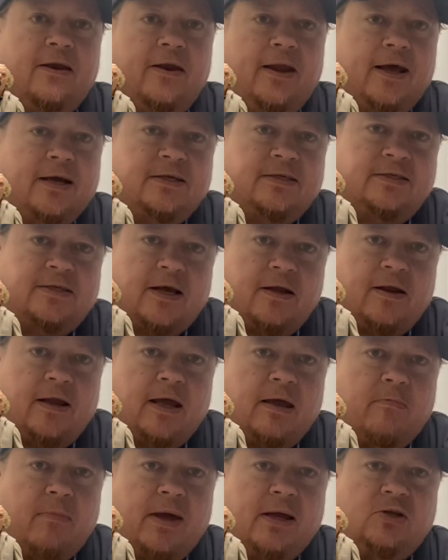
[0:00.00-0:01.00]
next
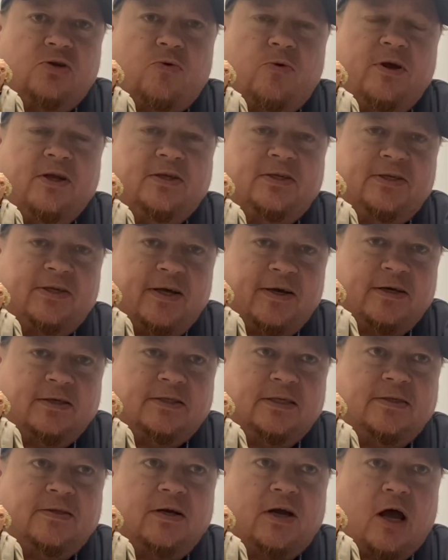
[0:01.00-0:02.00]
Sunday, May 26th,
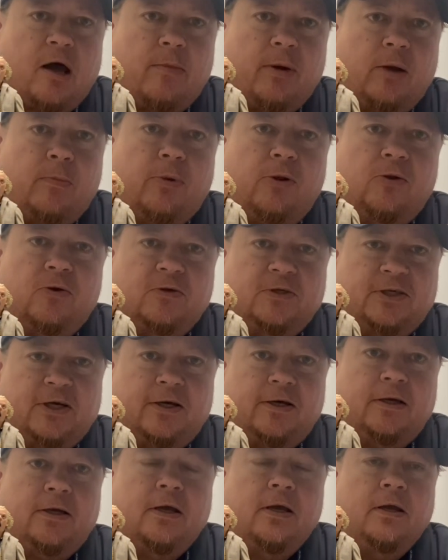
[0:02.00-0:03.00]
is the
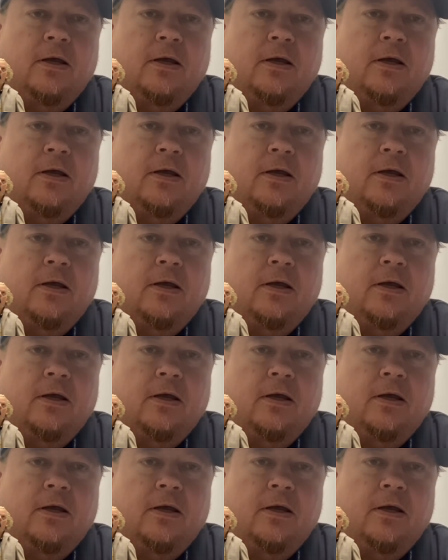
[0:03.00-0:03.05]
Comicpalooza